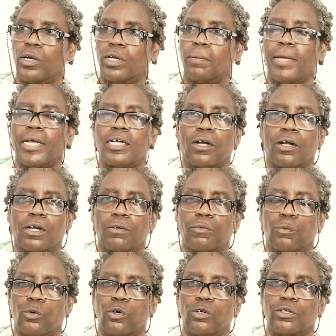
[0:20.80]
make our
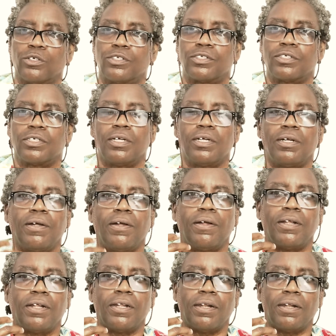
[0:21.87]
words
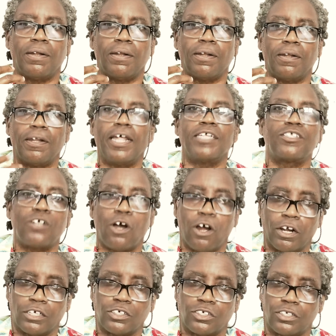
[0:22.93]
less
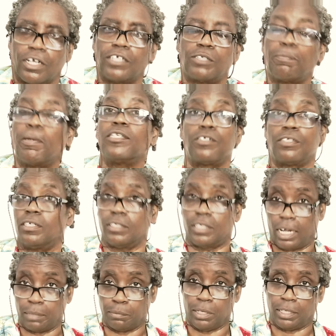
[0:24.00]
harsh, especially in
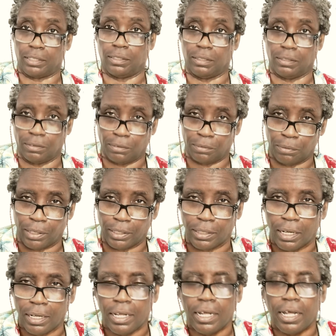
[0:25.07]
times like these, right?
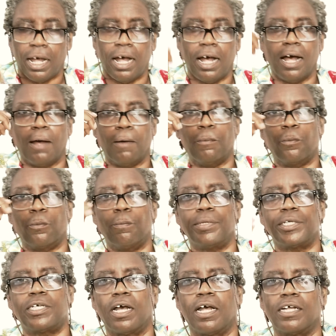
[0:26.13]

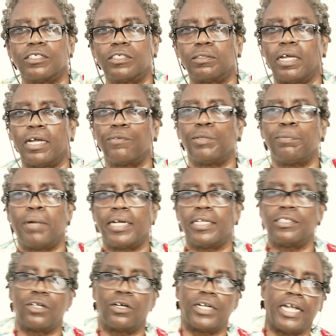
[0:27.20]
Because
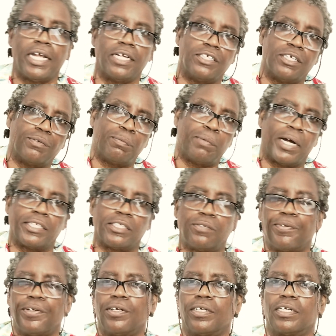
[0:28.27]
everybody's on edge, everybody's
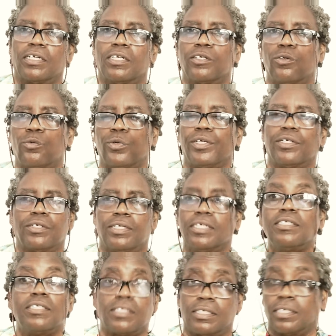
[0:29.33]
feeling a little weird.
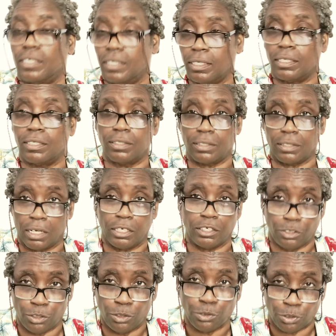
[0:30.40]
This is
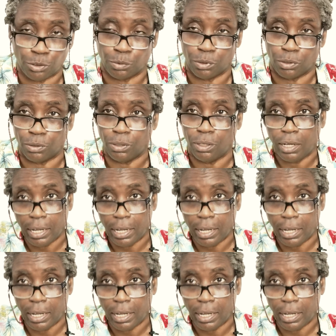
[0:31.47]
unusual